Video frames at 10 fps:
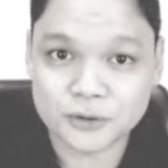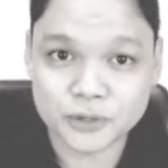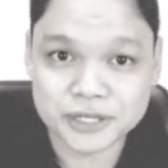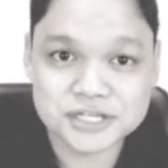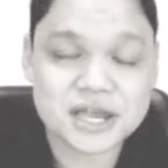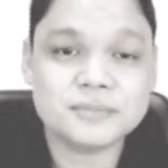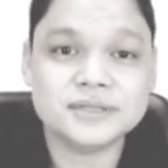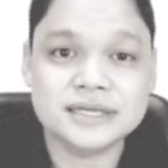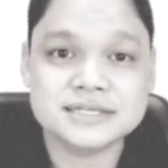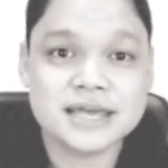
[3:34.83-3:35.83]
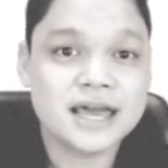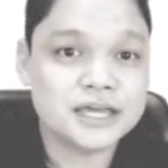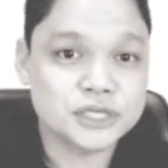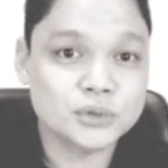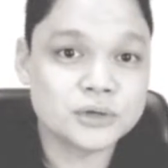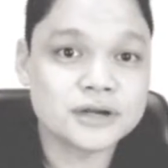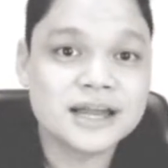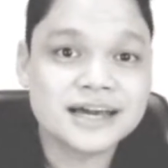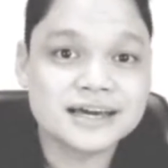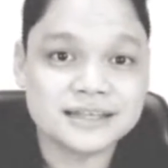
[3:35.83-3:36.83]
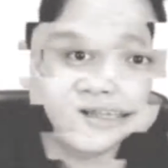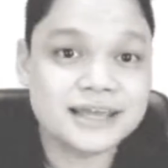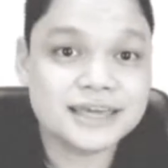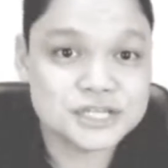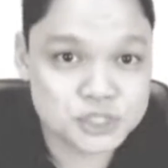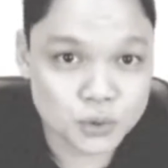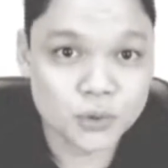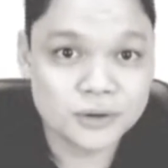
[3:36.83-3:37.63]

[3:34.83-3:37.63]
or in Japanese, your rirekisho.